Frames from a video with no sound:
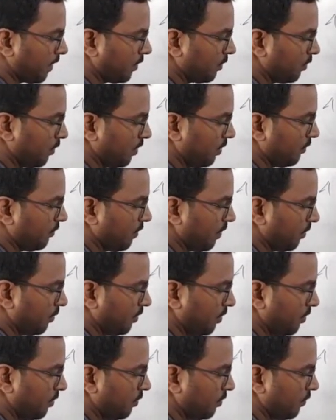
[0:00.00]
25
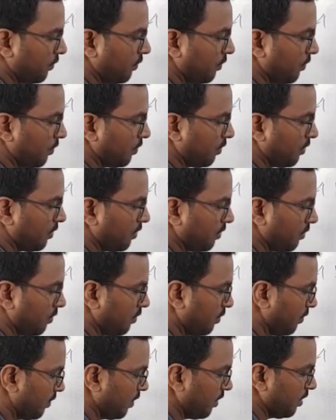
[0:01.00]
into 4
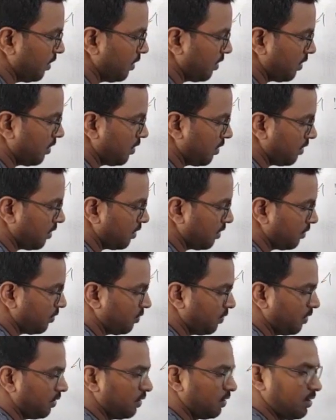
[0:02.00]
by
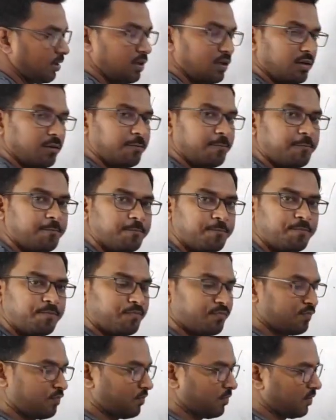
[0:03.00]
20.
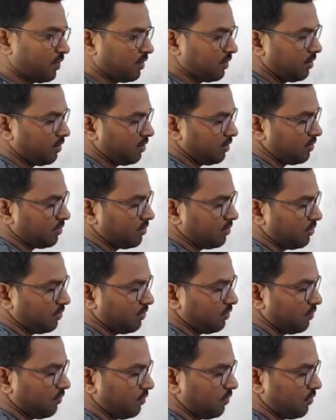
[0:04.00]
So
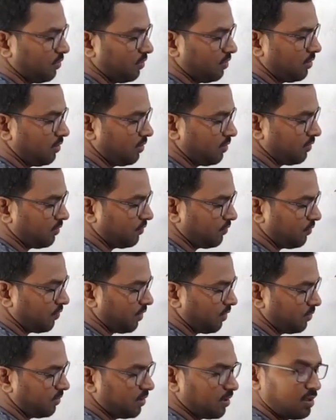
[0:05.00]
4
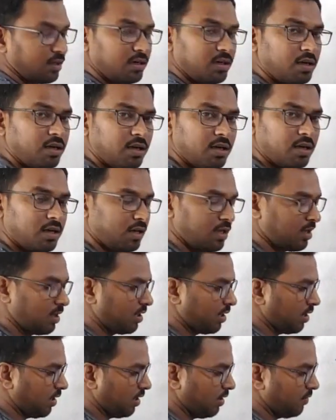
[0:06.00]
5 jar
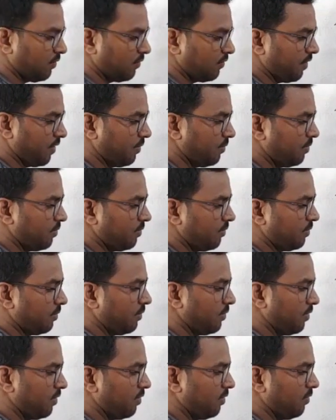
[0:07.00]
and 5
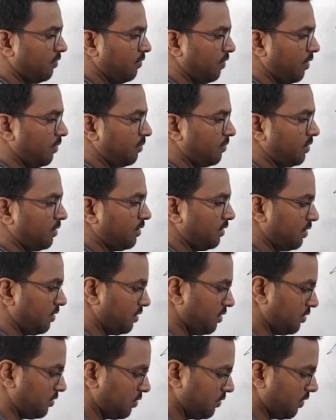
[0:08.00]
5 jar.
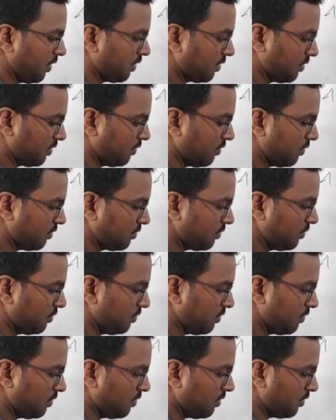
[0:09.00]
So x equals to
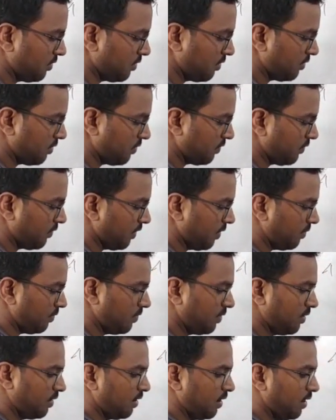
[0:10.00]
5.
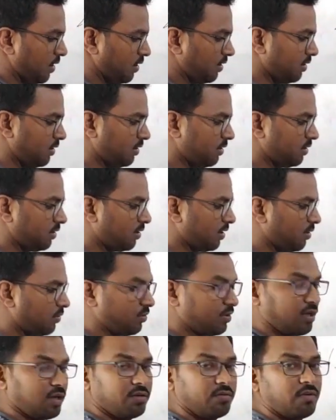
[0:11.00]
This is how we
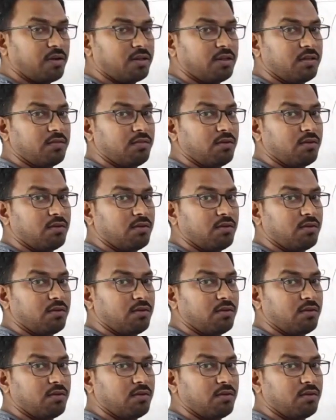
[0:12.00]
can find the